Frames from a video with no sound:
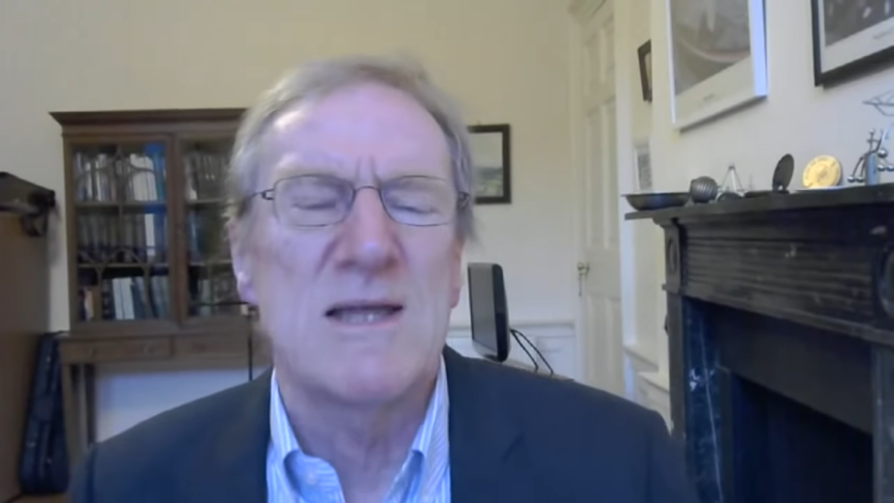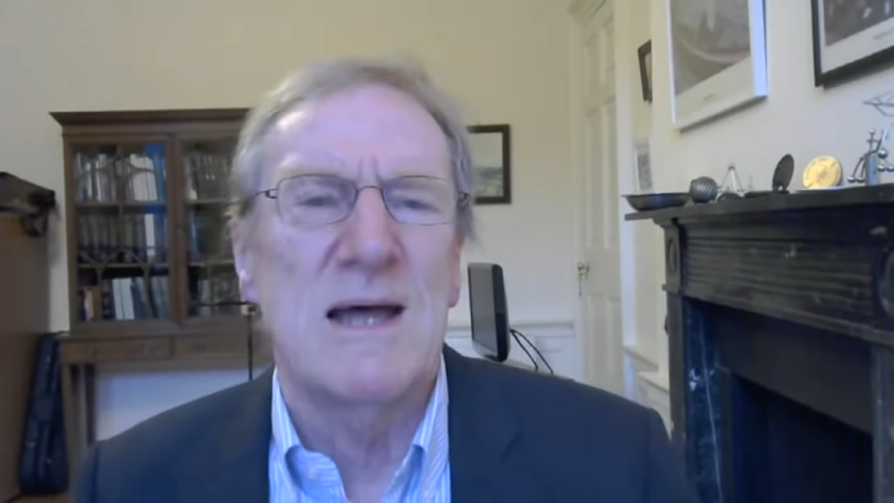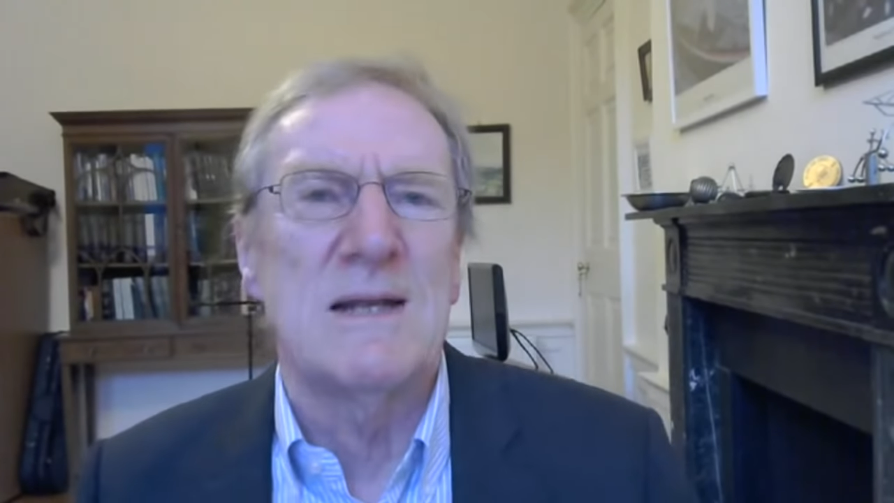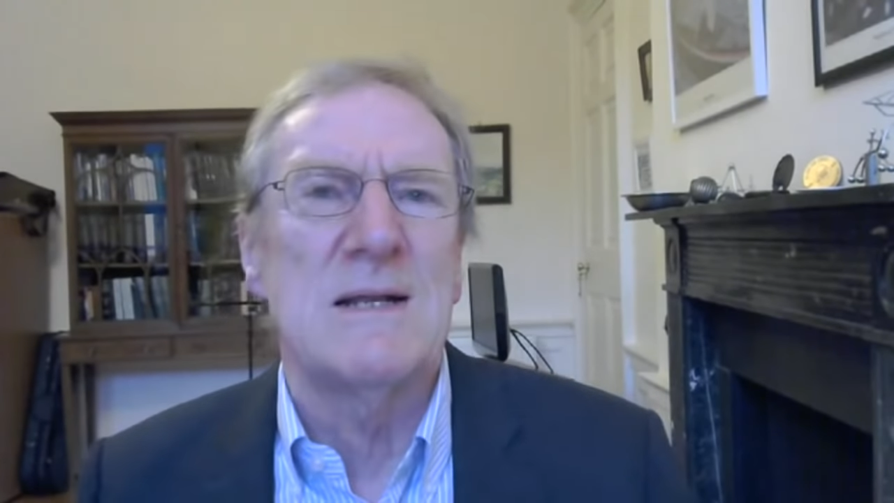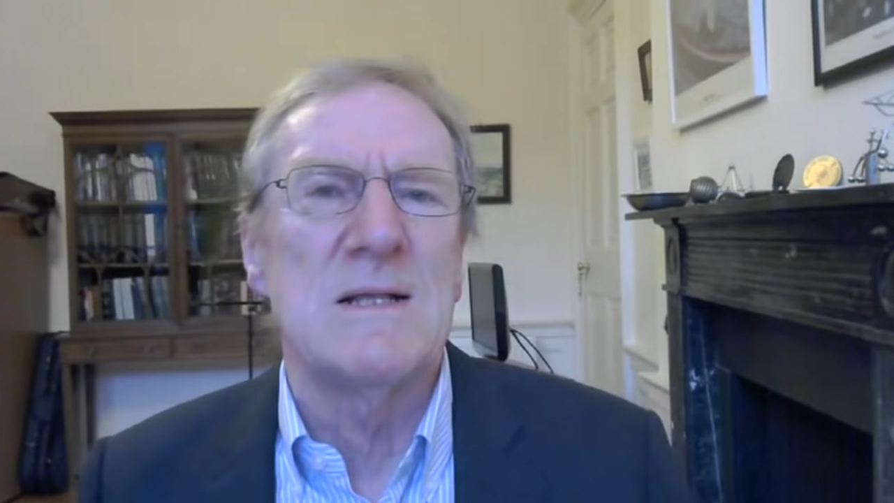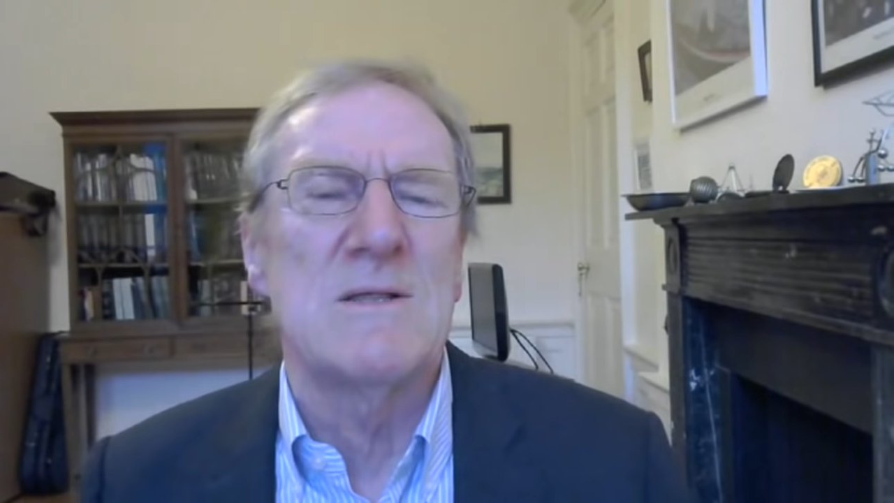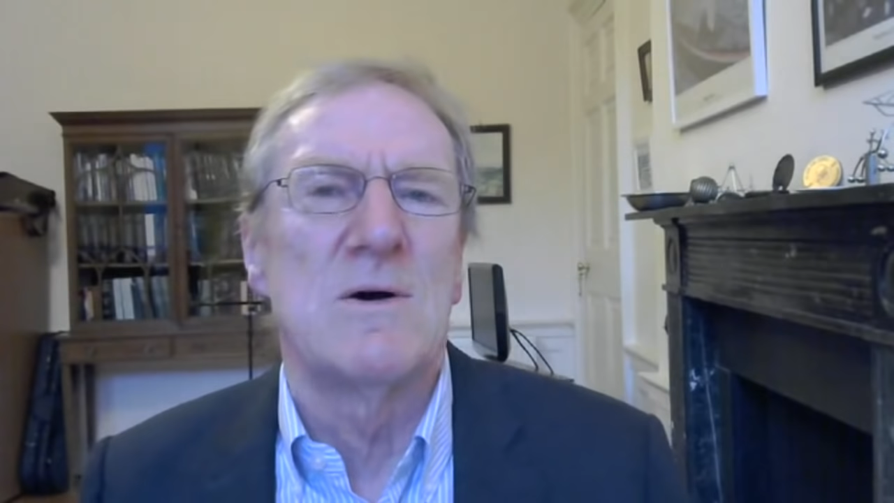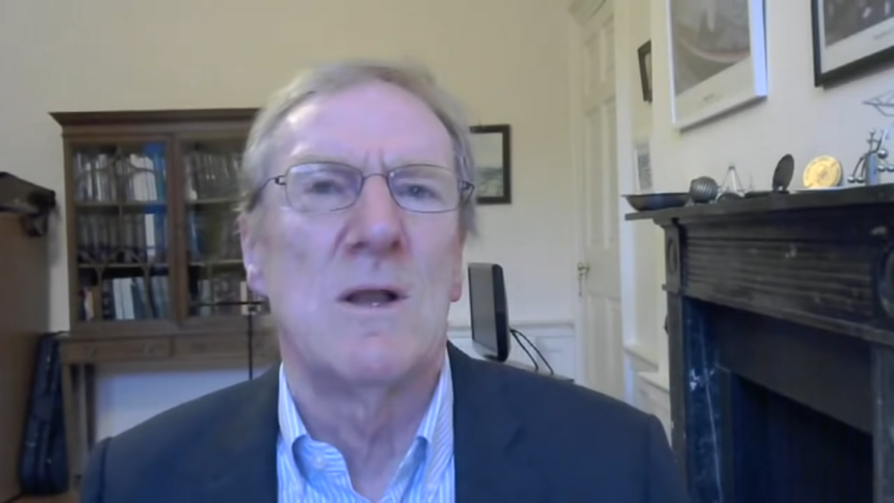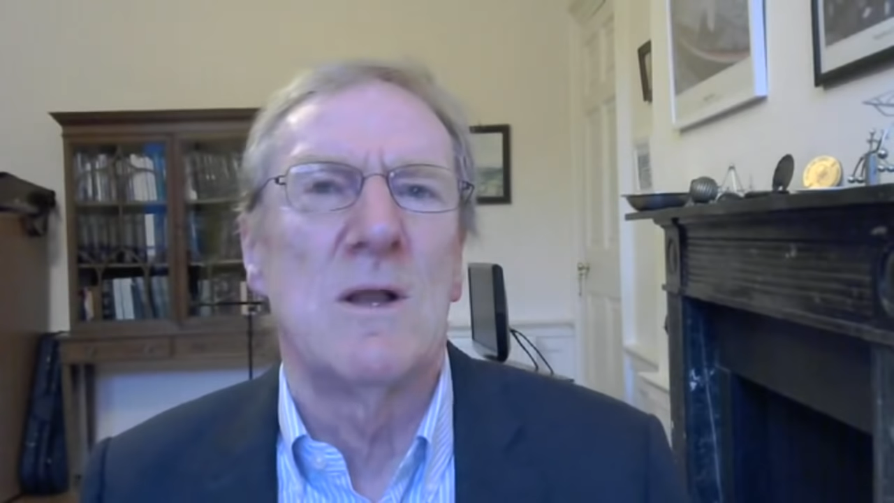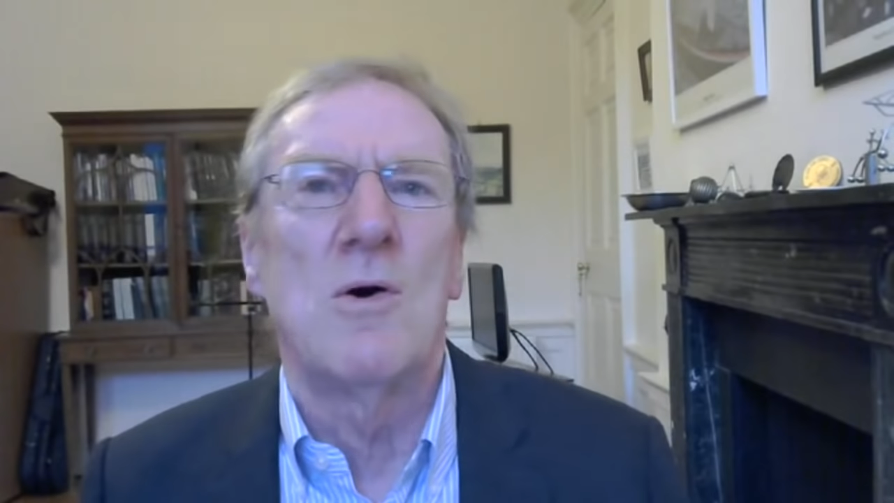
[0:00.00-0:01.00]

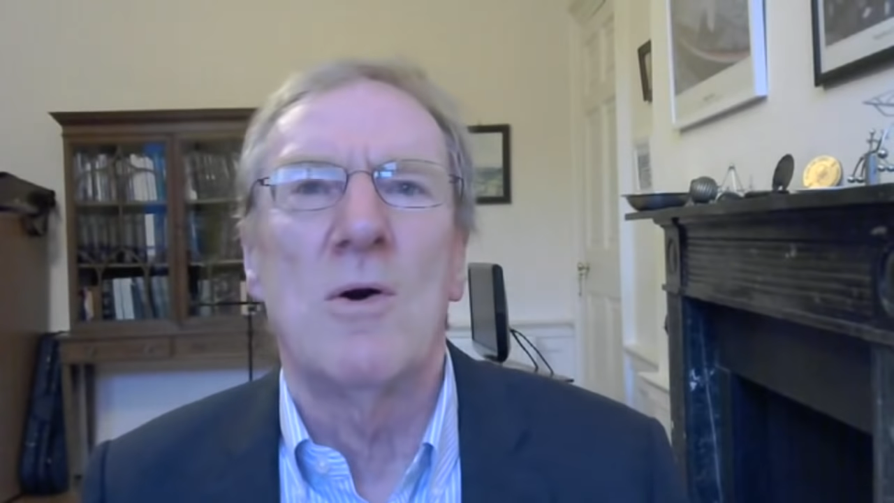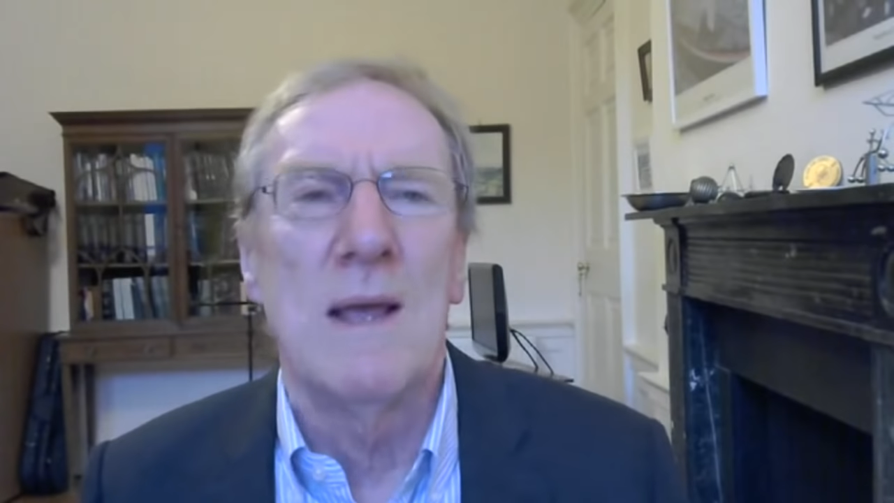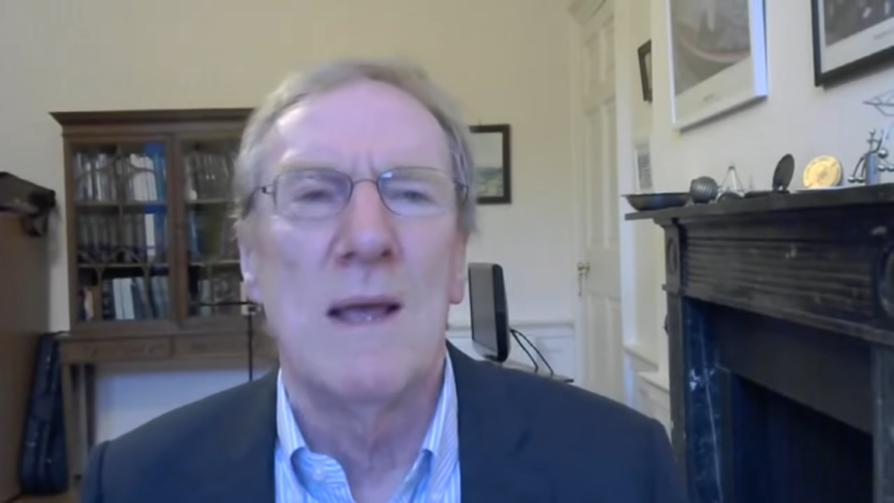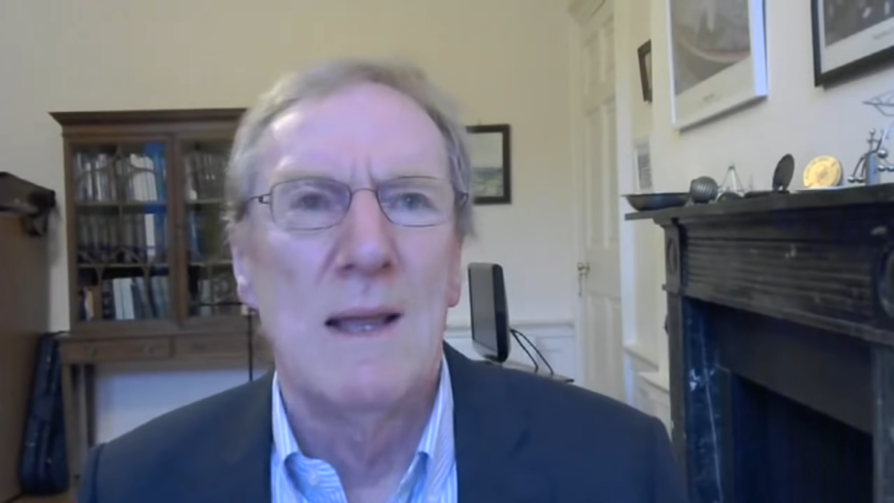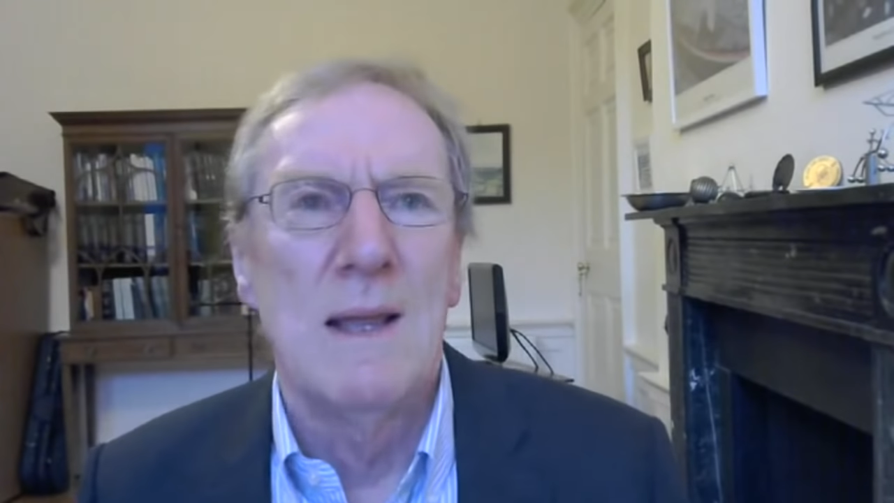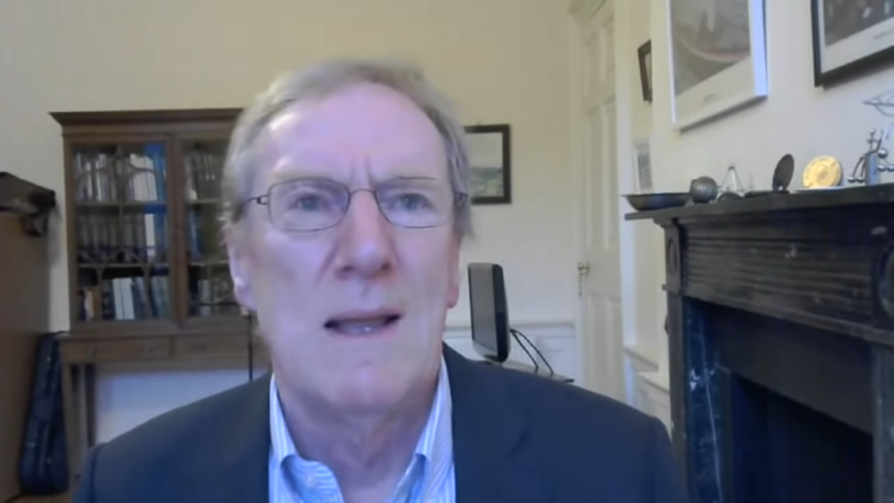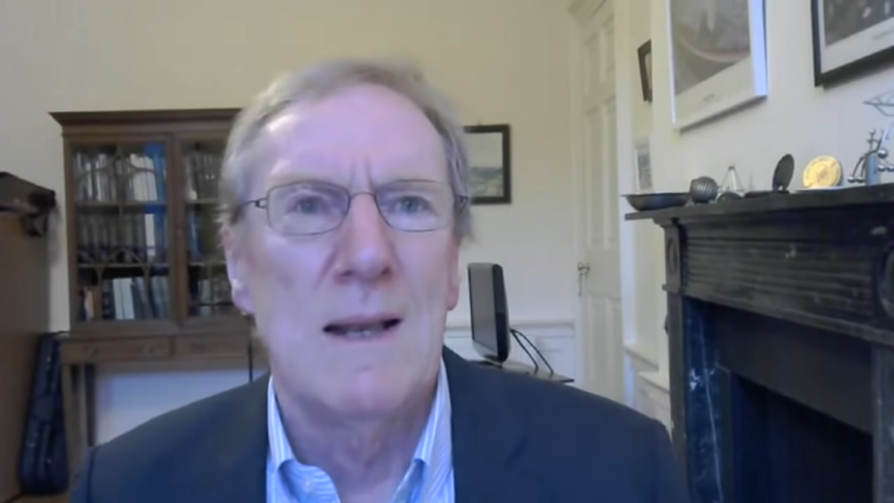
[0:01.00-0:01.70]
standards or lowering